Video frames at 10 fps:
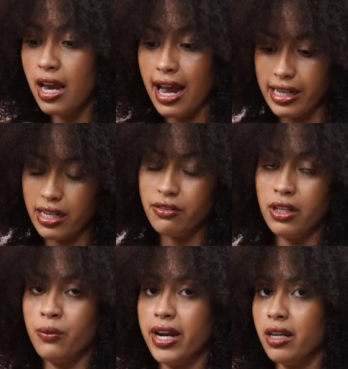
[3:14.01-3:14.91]
I
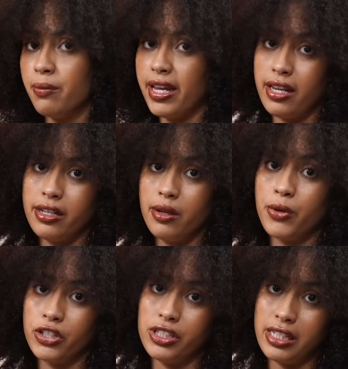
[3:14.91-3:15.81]
definitely recommend
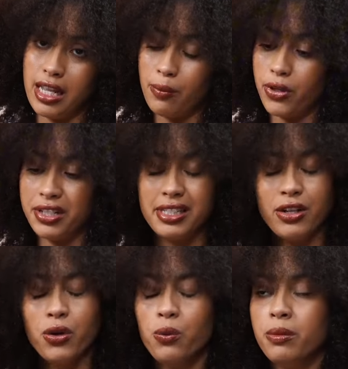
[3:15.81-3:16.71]
purchasing that book,
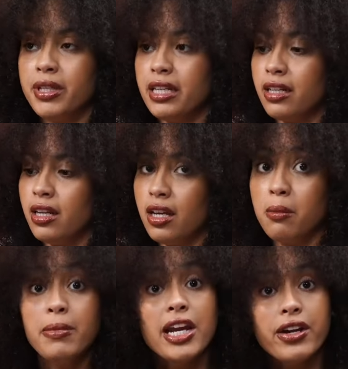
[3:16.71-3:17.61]
Single Woman,
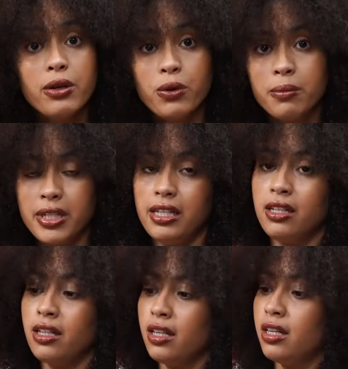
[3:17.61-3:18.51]
Married
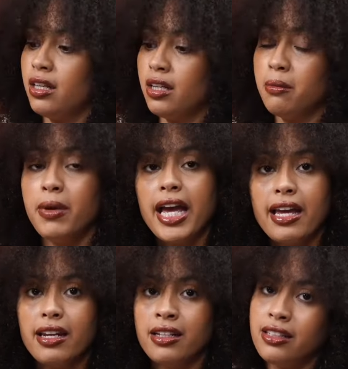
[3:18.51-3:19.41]
Woman,
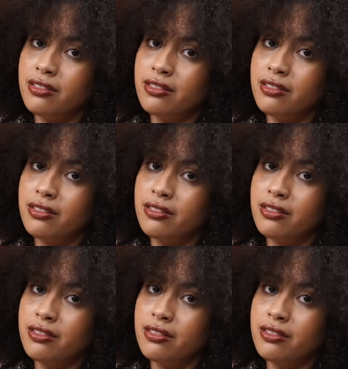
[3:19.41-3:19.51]
Men.